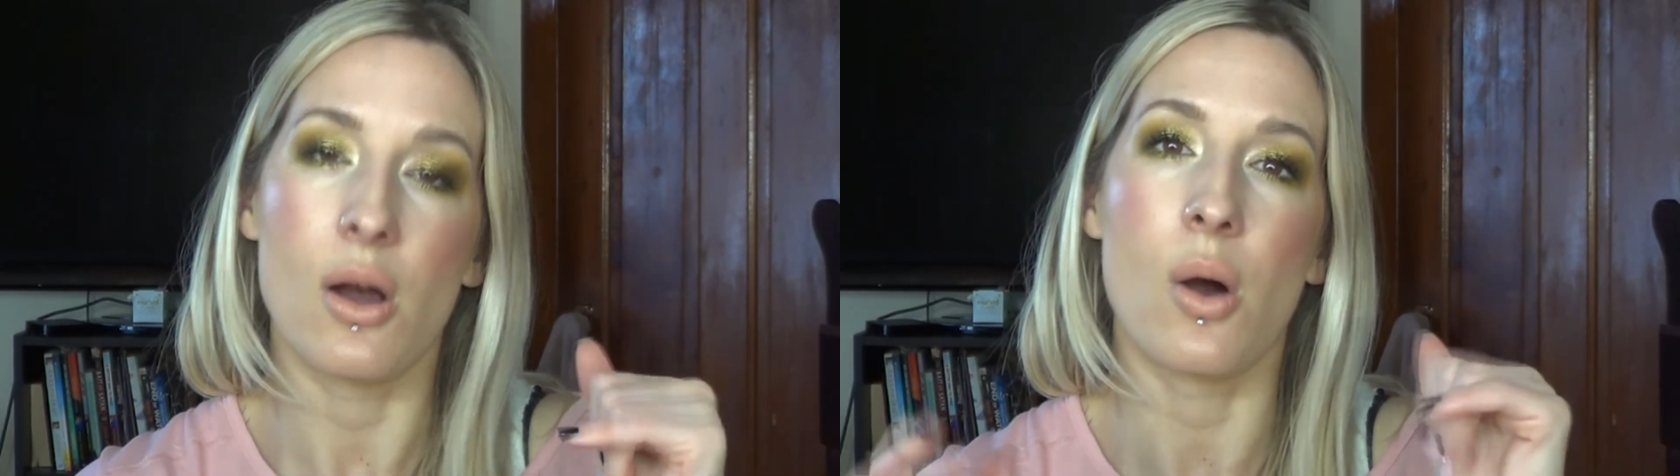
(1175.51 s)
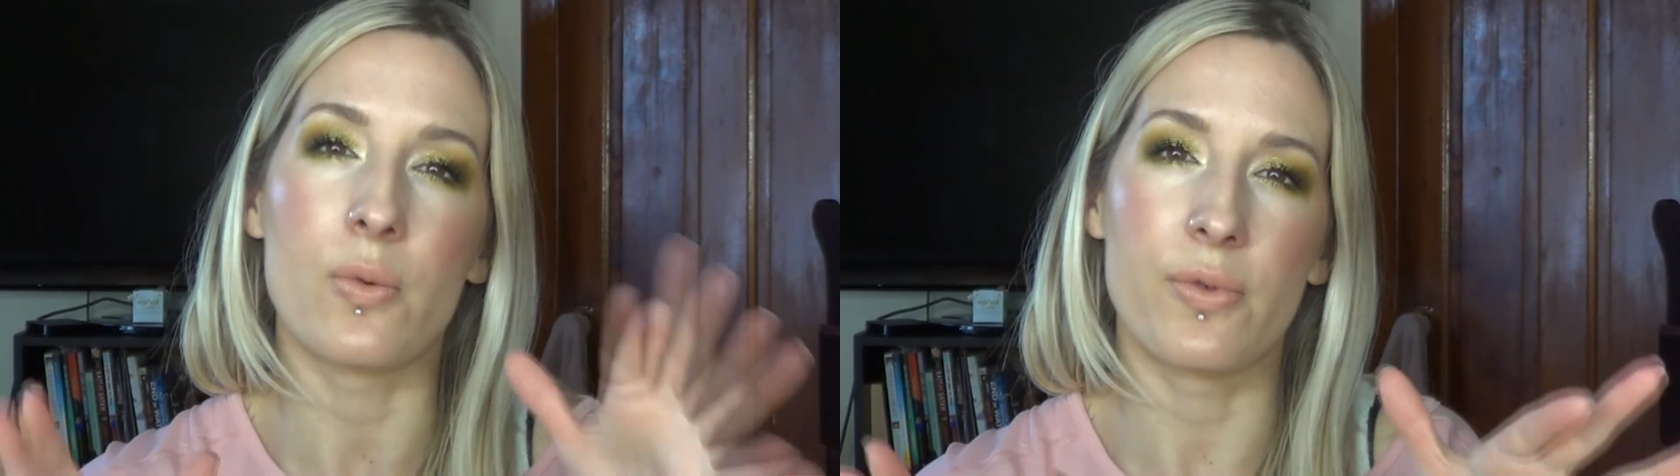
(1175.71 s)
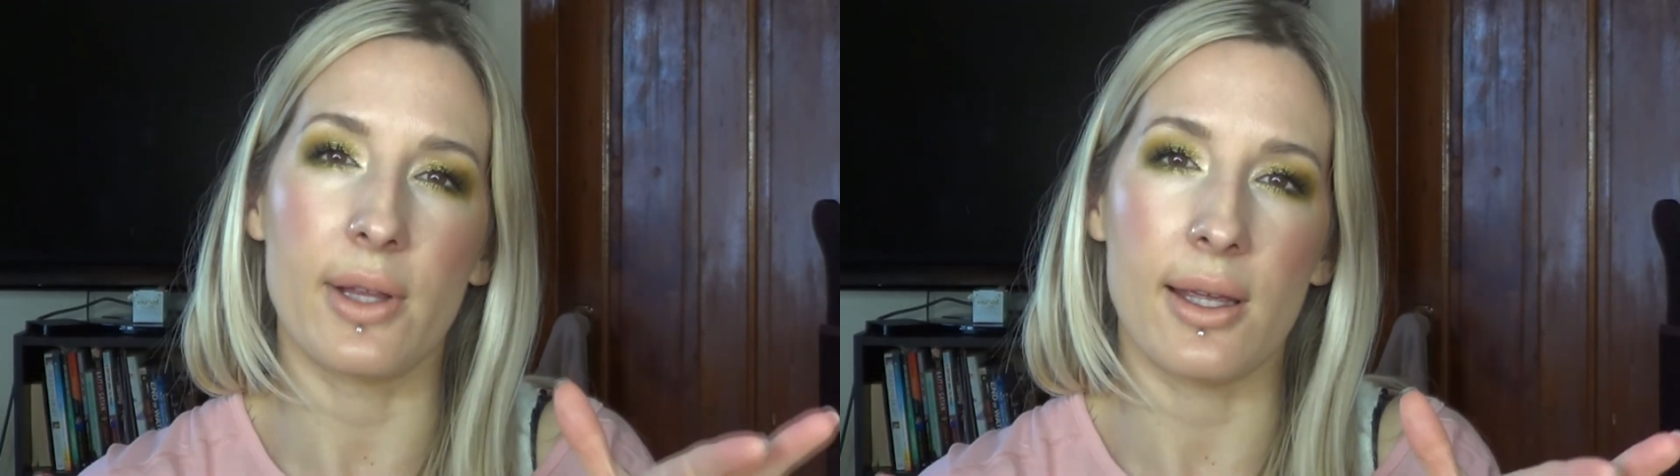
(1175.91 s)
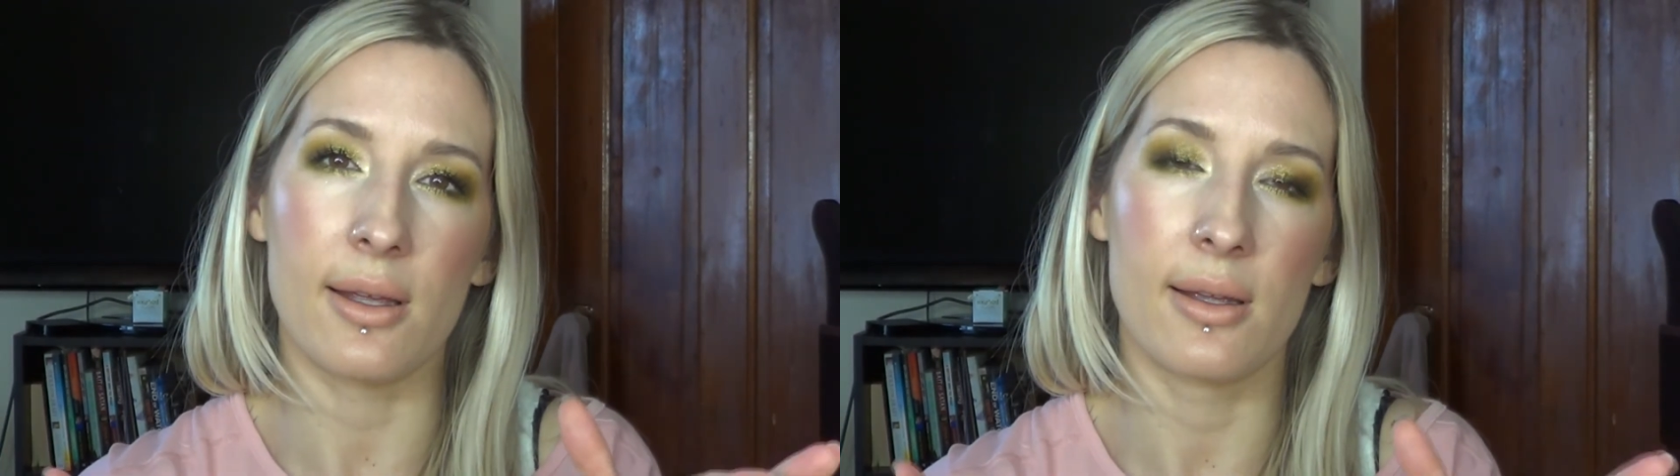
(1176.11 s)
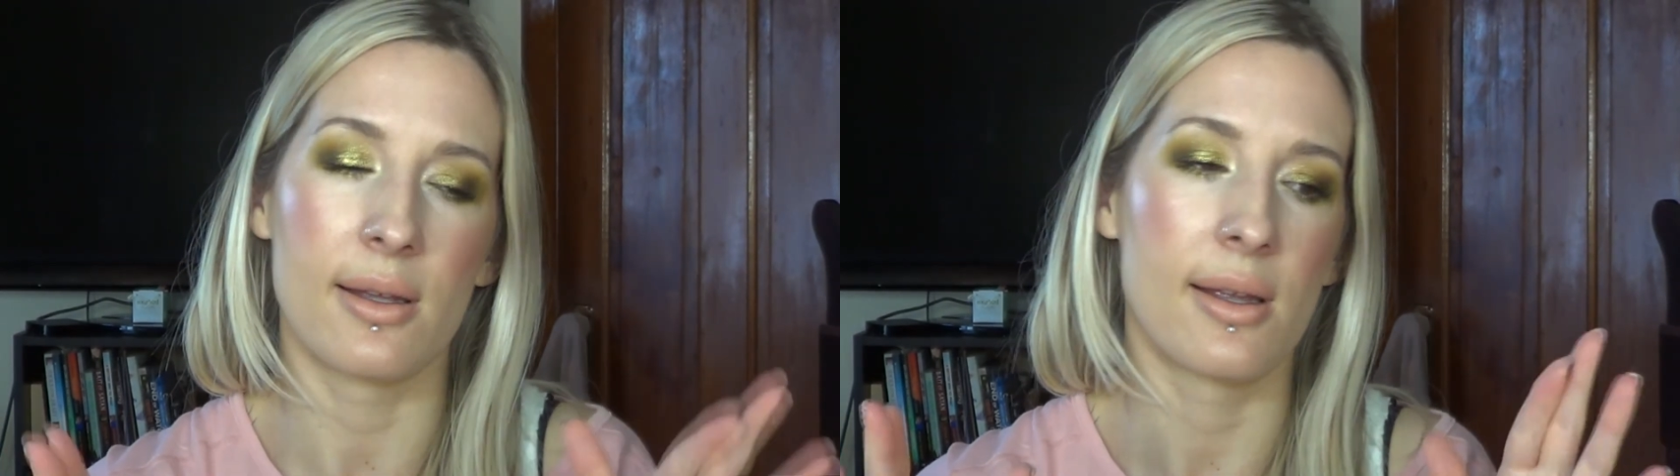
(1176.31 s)
Hopefully.
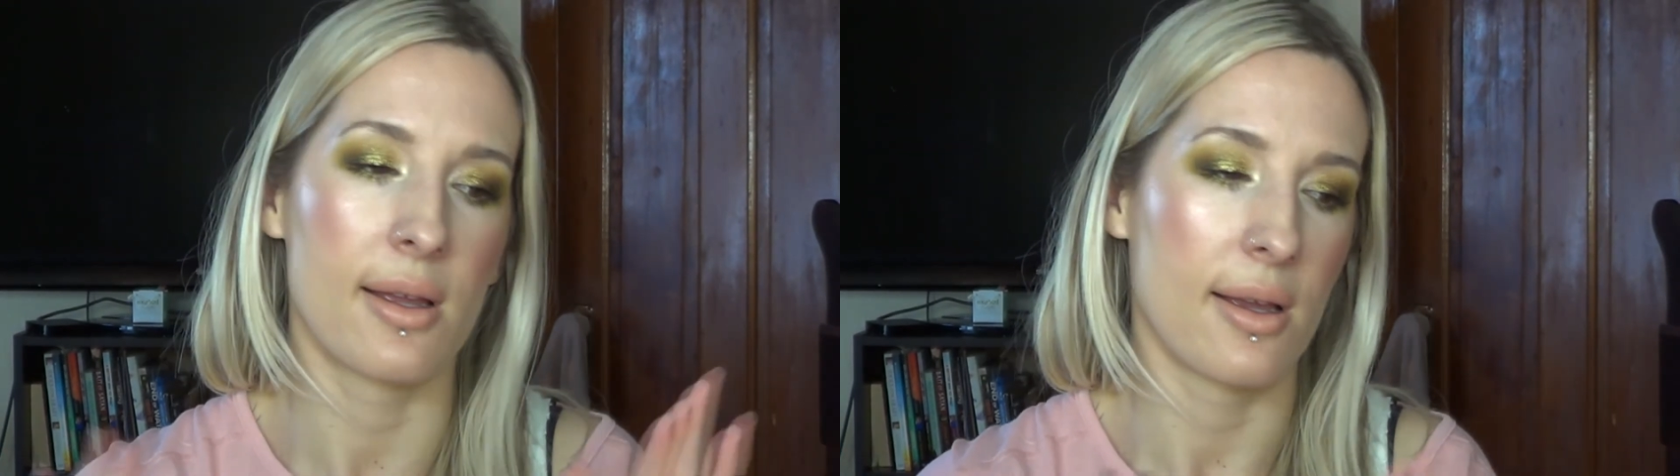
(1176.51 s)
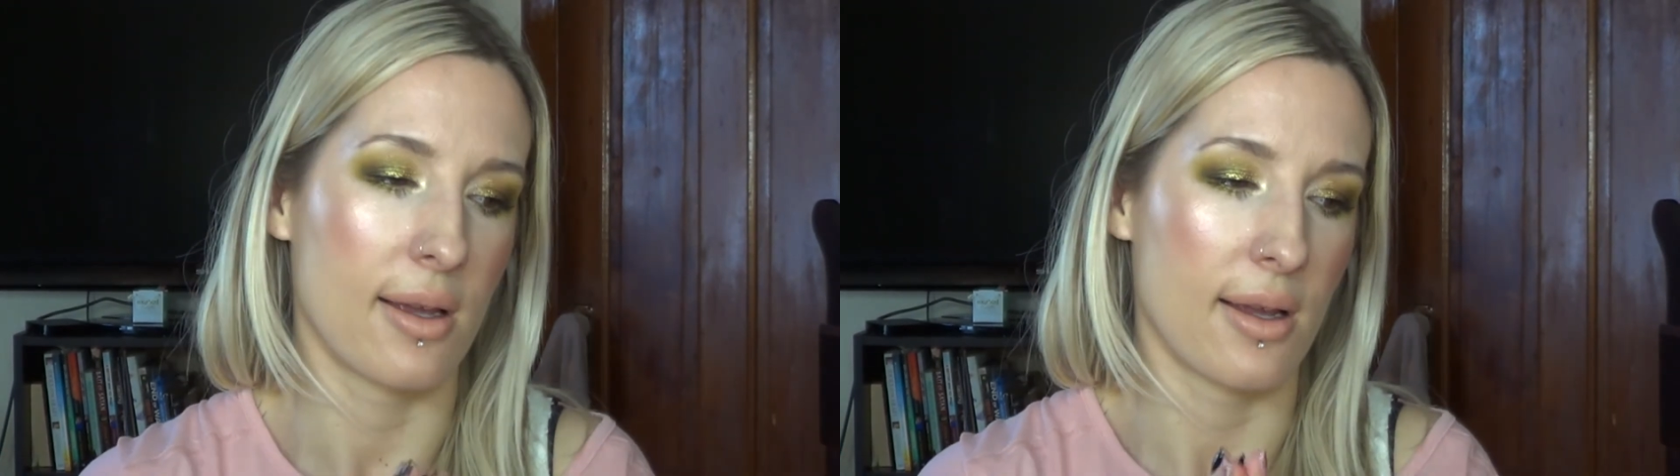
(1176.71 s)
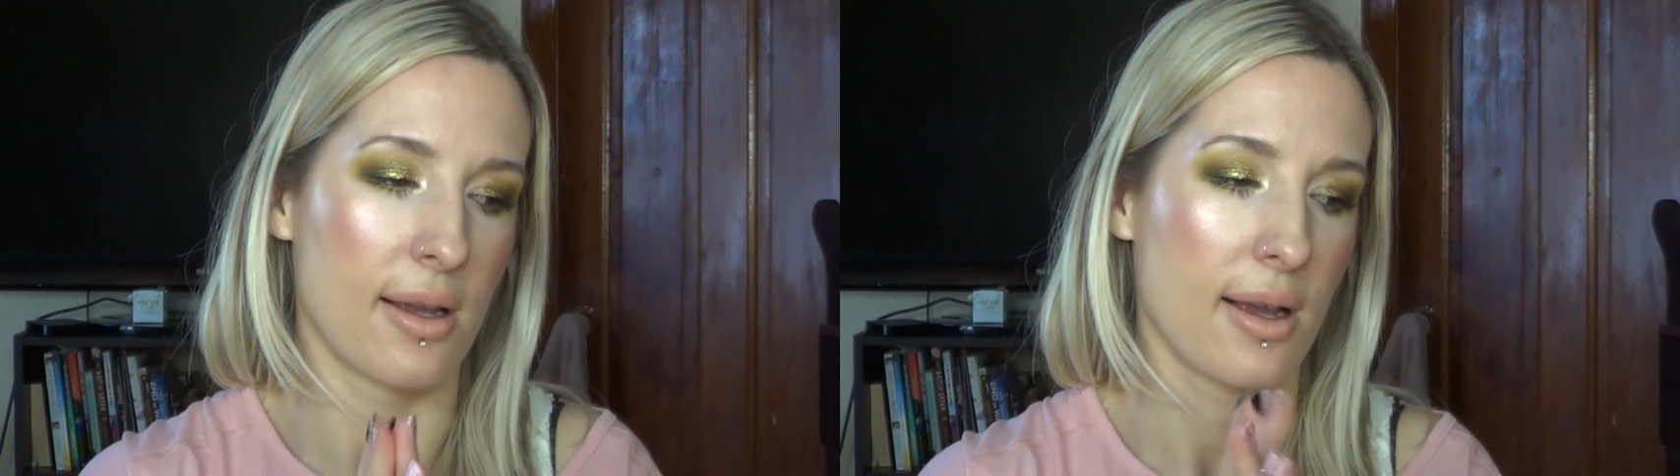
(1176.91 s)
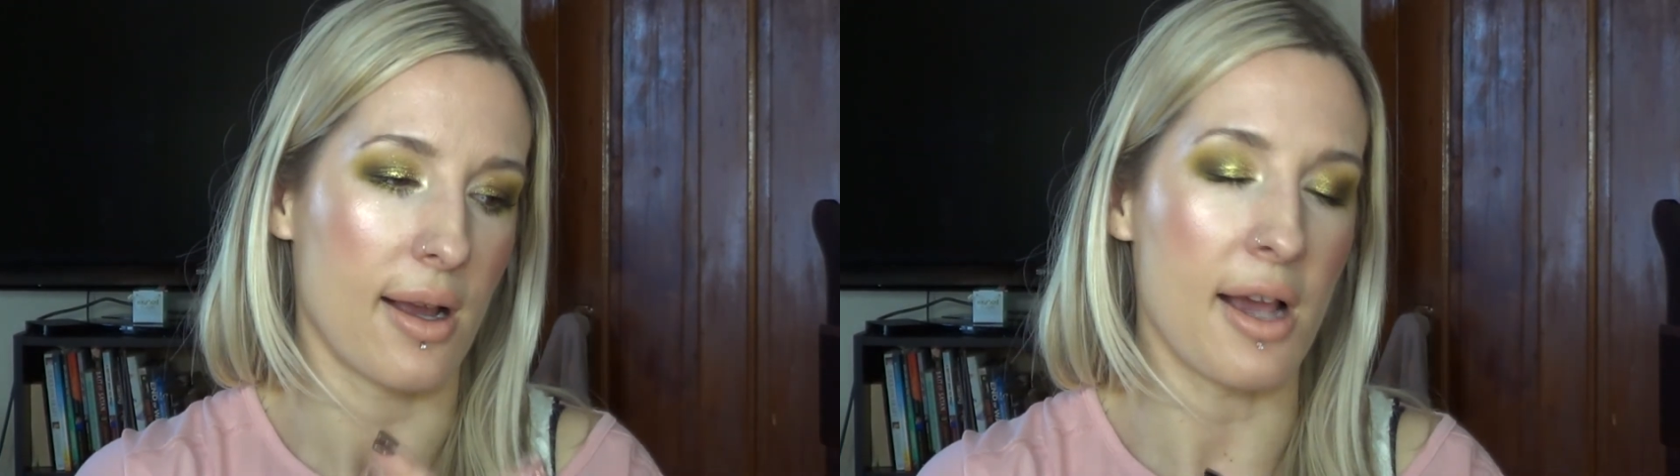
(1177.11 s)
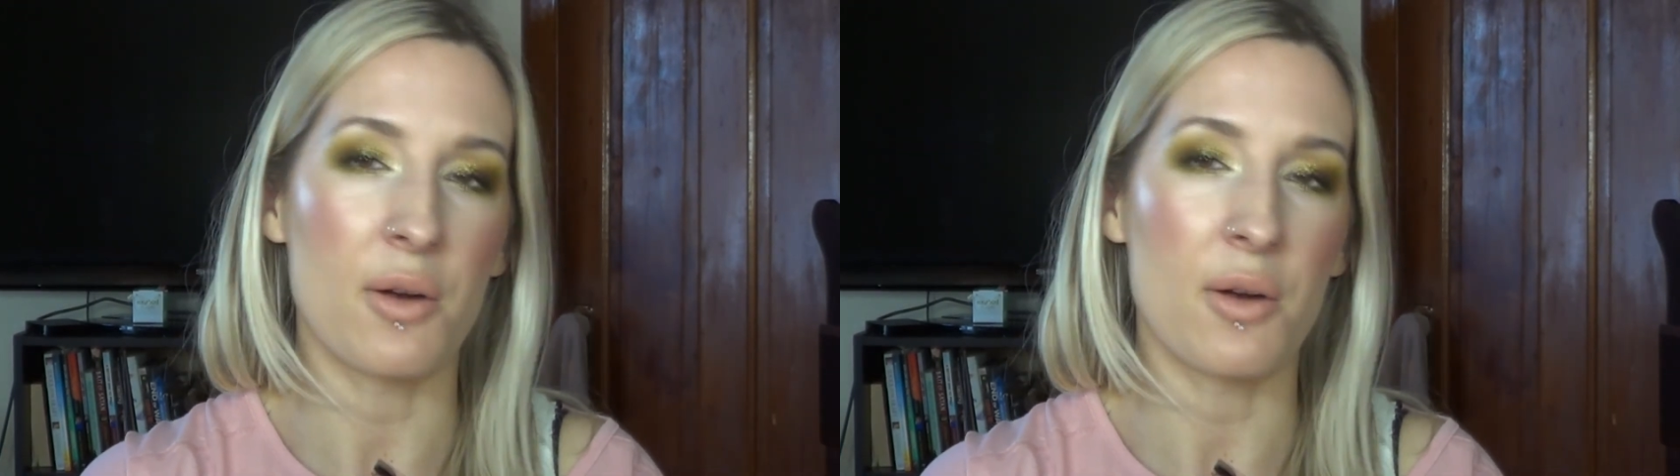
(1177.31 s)
I